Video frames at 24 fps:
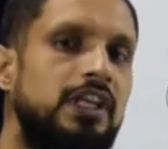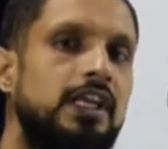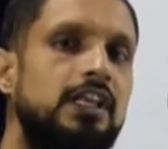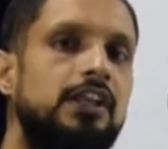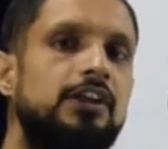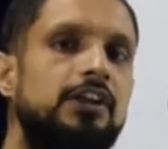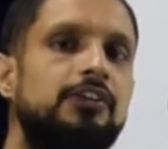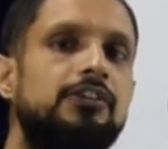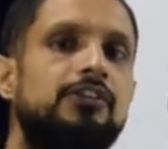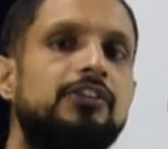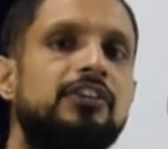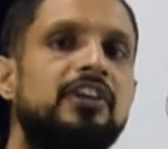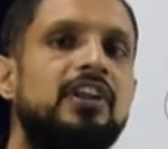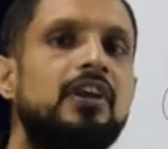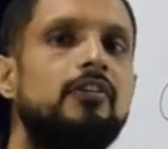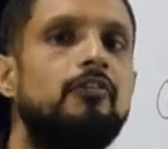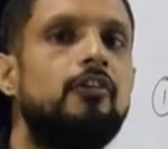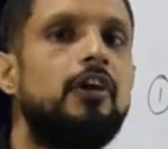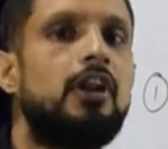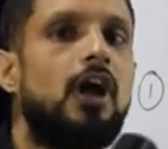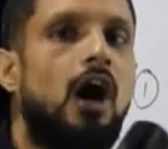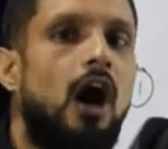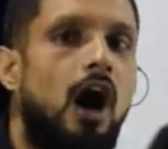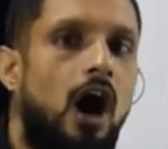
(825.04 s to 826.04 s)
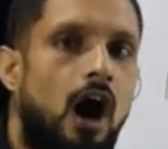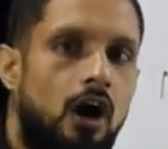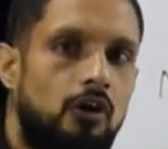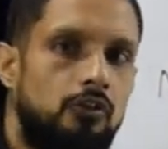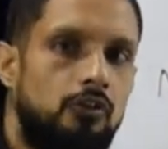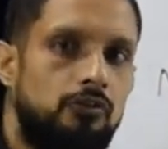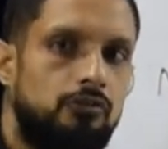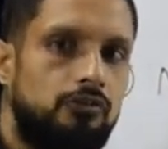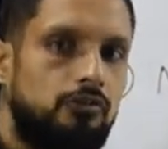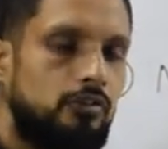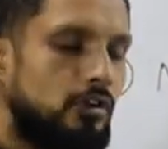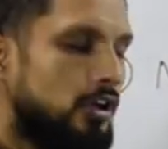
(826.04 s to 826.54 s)
heat is given
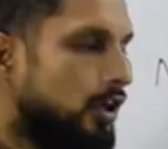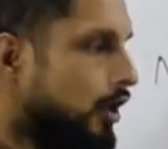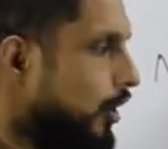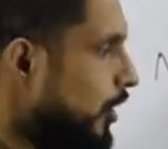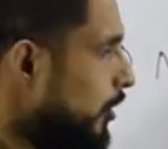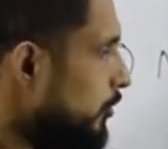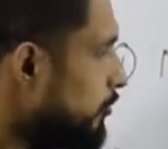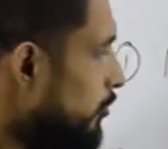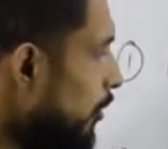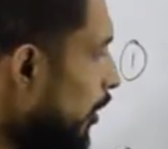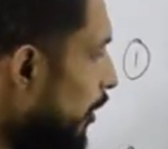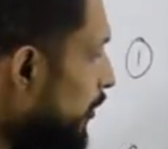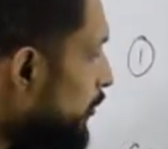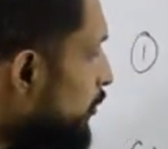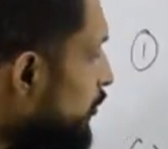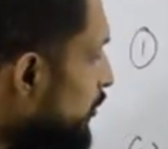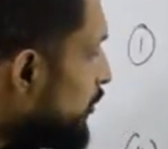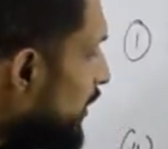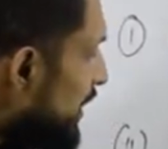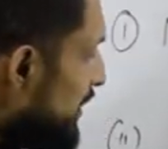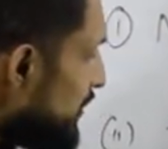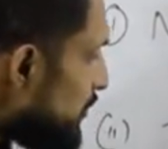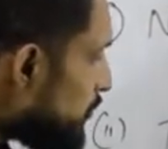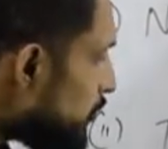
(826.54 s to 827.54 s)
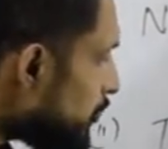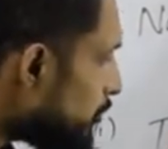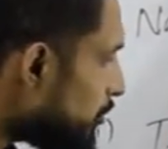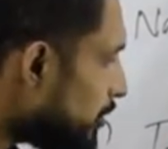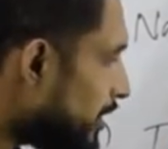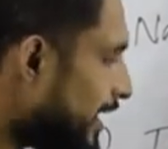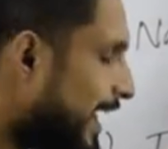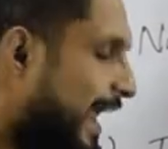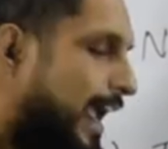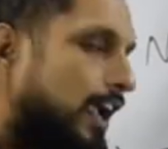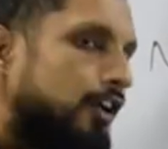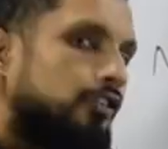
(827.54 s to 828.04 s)
out. So since it's an
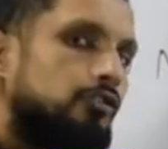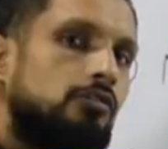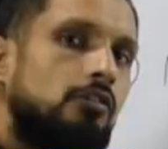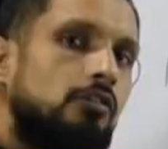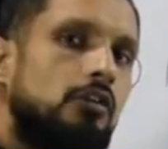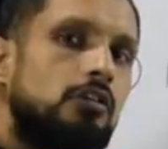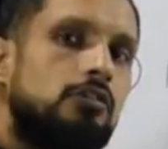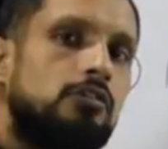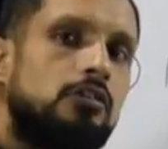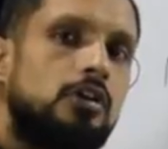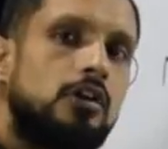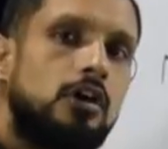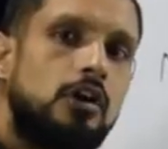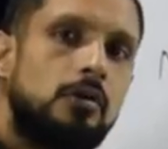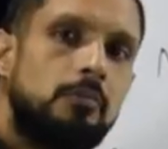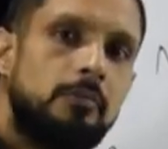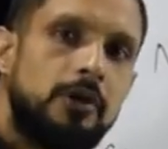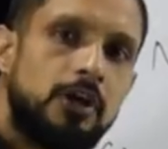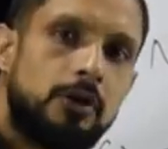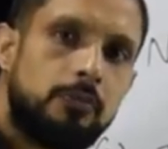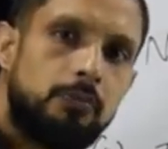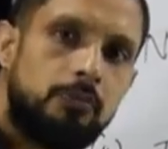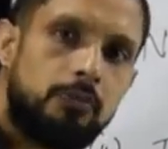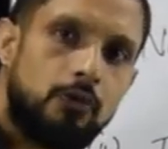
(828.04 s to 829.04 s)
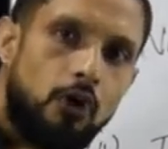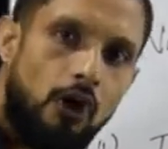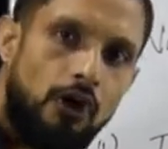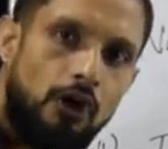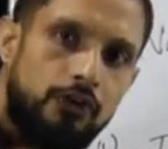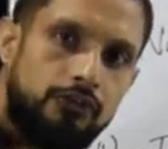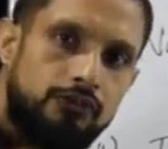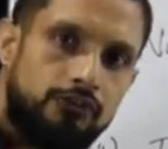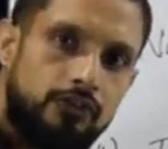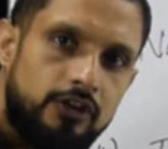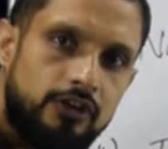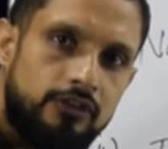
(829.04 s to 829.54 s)
exothermic
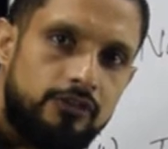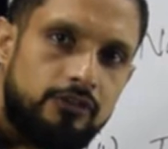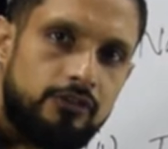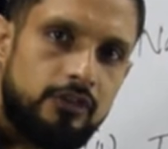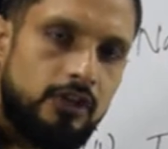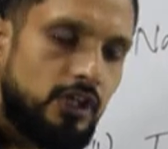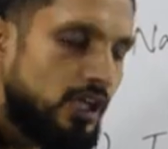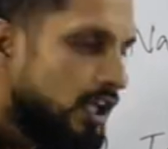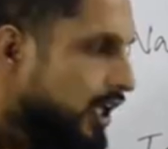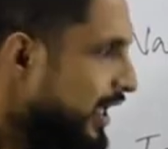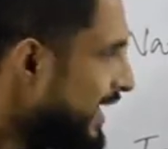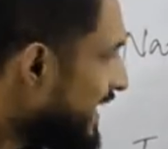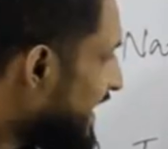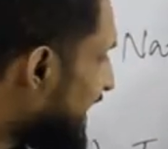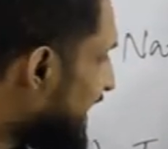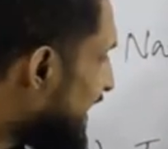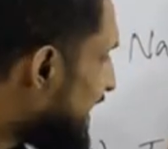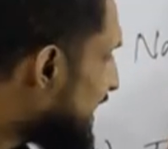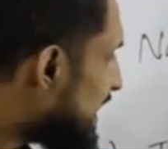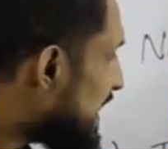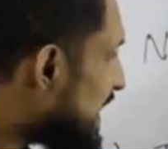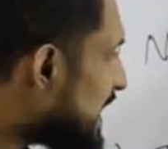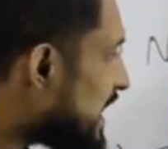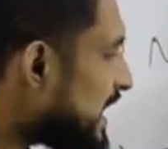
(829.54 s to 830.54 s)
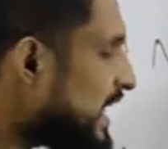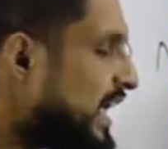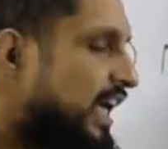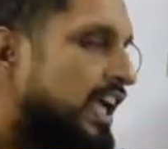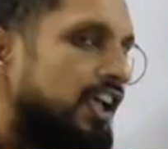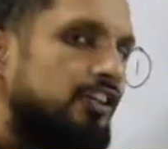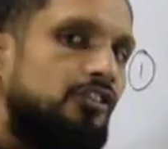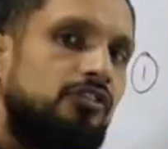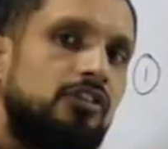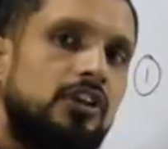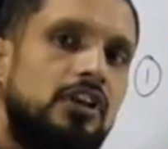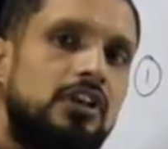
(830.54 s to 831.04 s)
process,
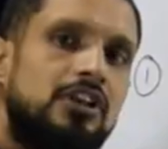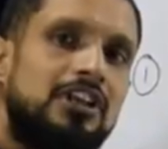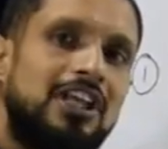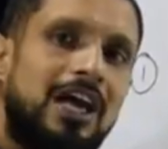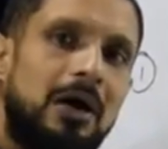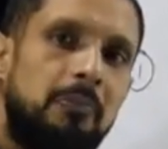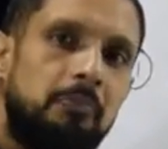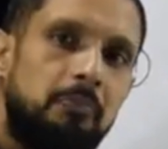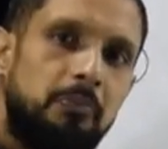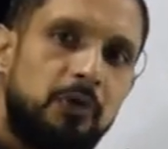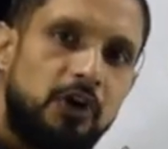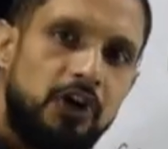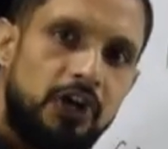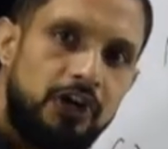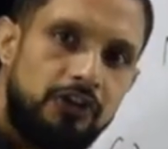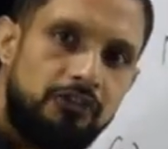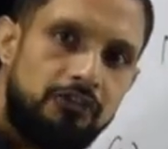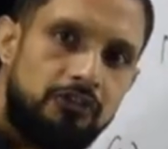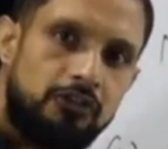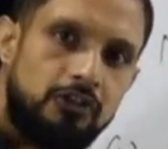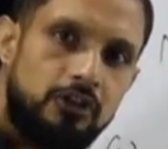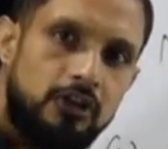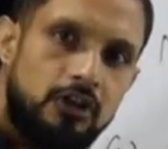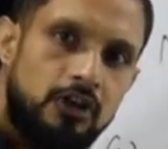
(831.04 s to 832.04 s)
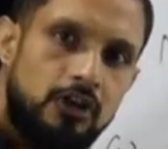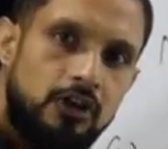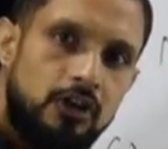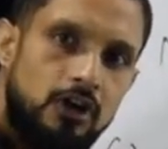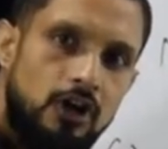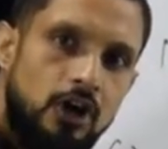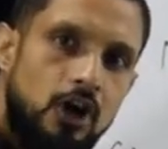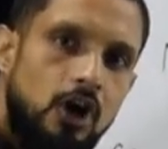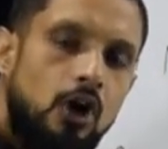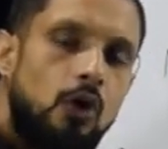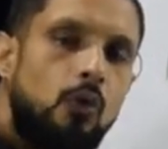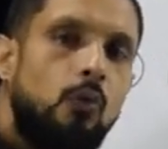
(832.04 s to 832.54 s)
increase in temperature
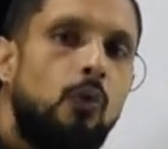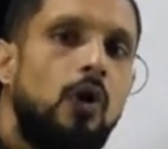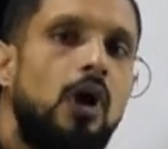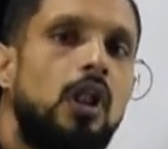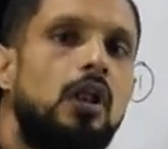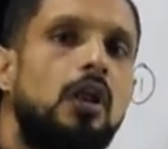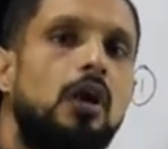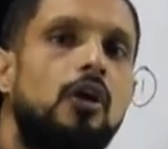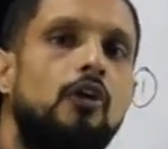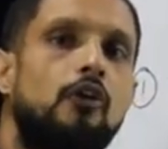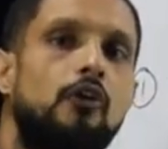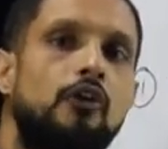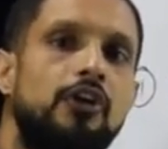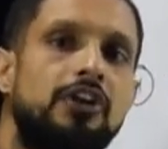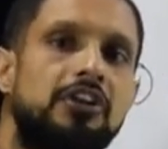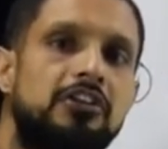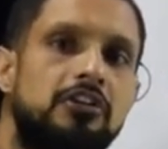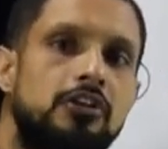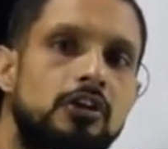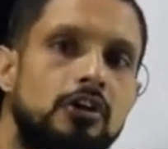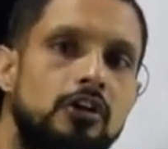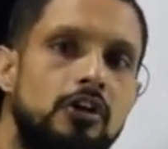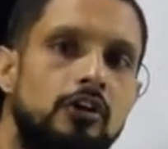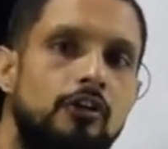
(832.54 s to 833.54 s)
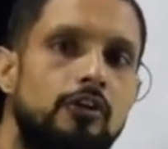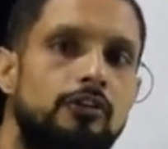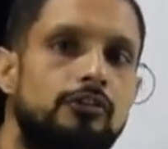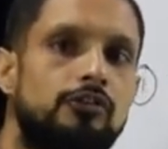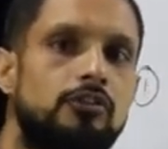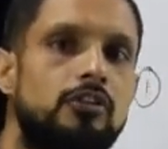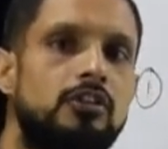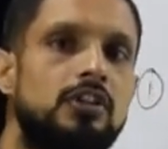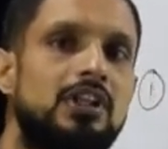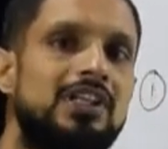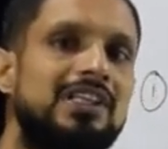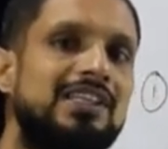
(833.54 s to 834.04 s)
will reduce
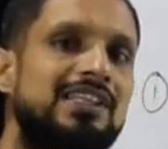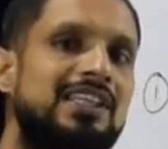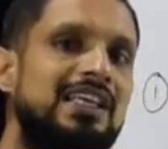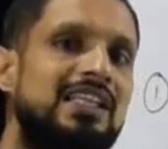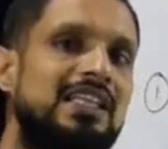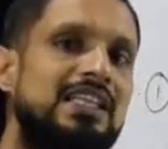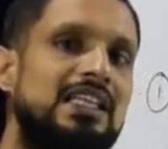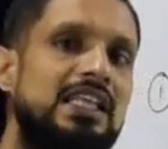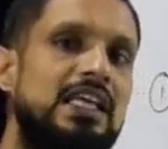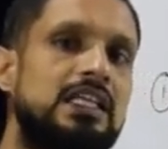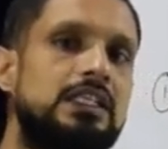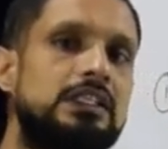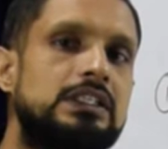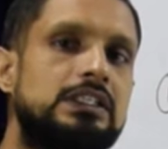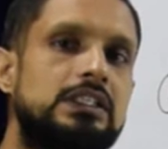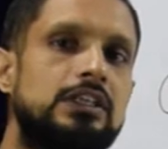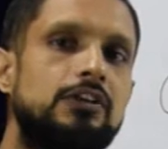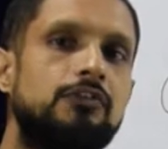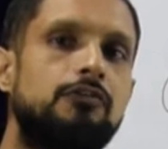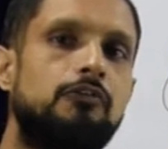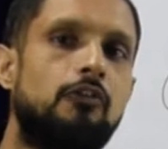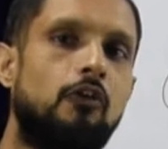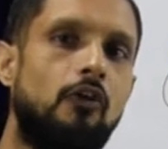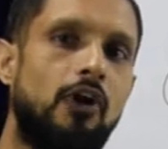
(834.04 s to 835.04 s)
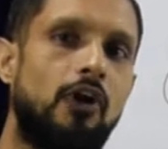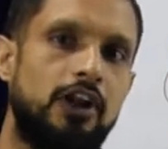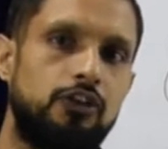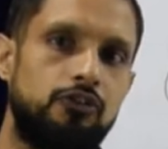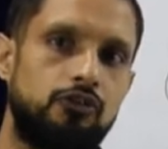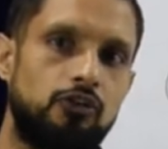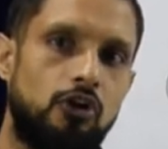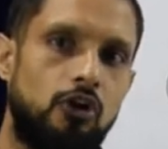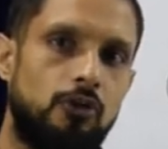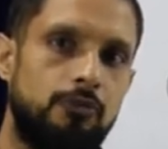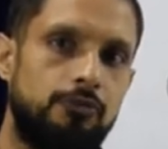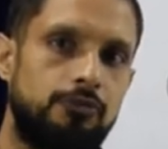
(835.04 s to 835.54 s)
the tendency for
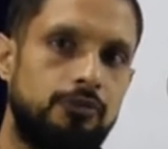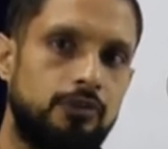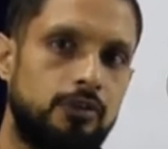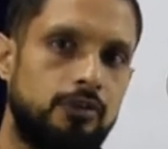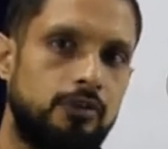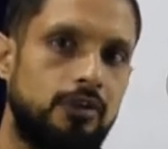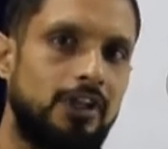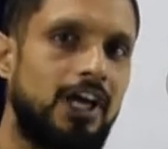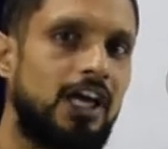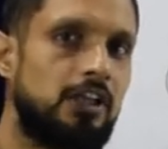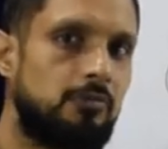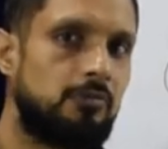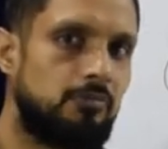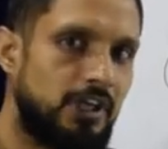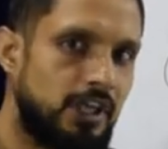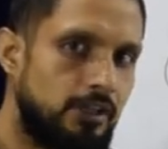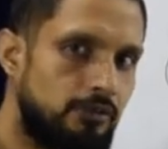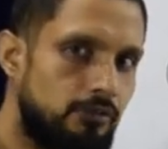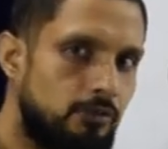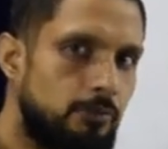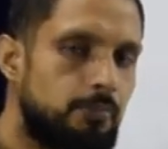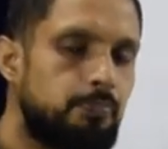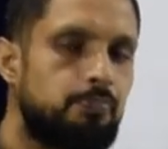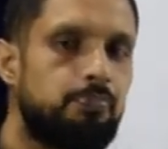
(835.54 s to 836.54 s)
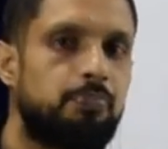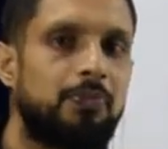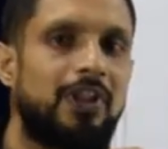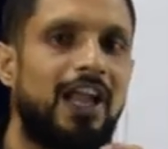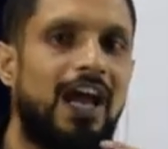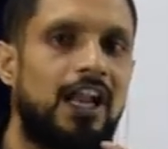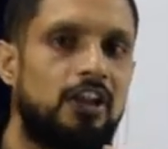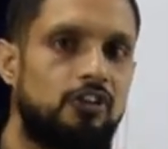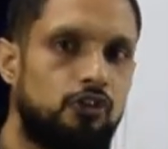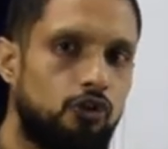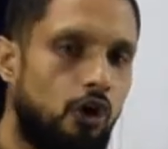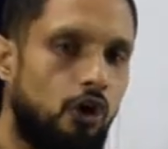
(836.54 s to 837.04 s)
adsorption. That means
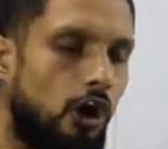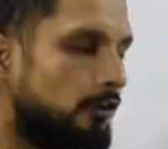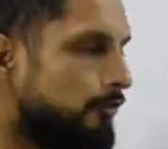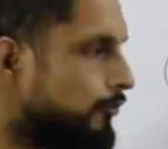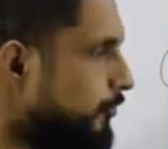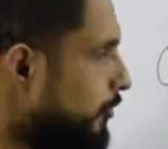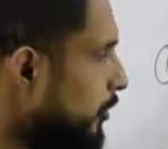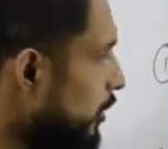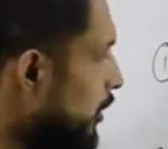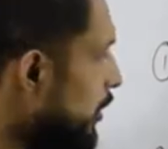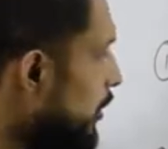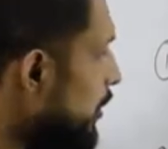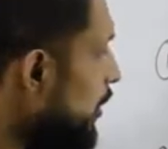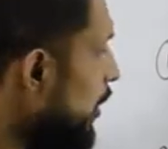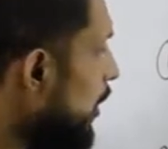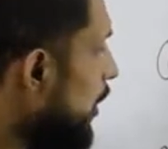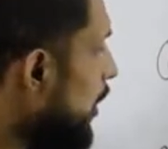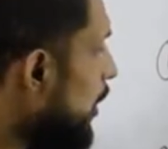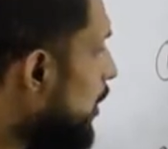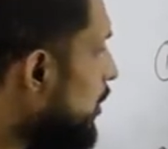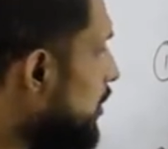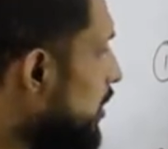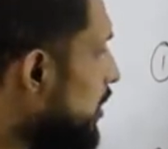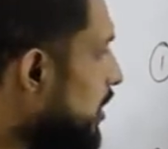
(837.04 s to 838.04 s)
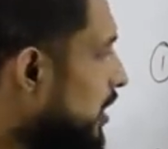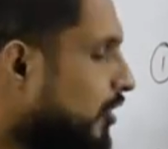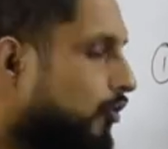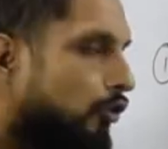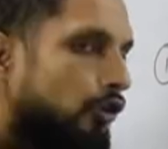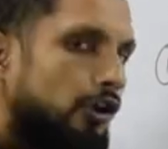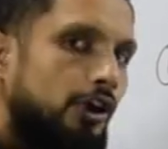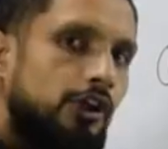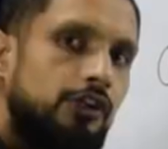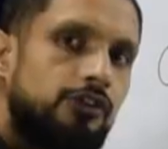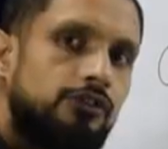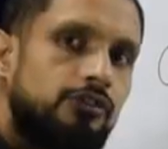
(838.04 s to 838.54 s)
adsorption
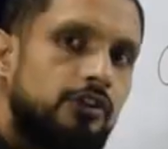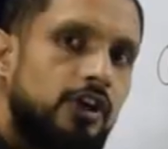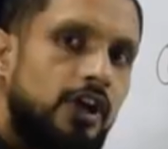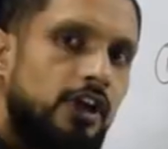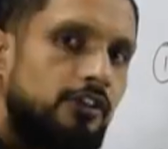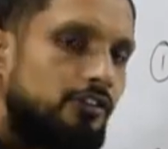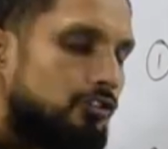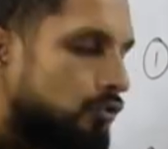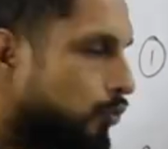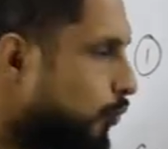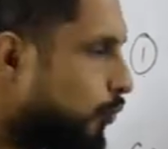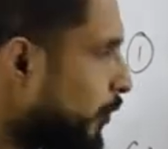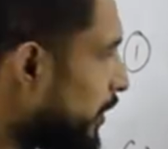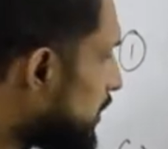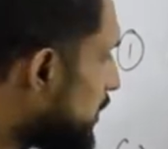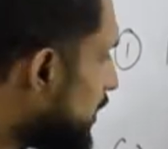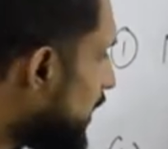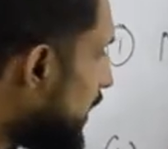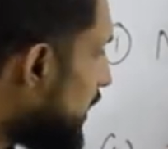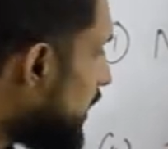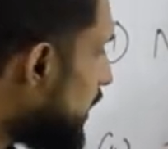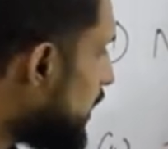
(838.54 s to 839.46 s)
decreases with the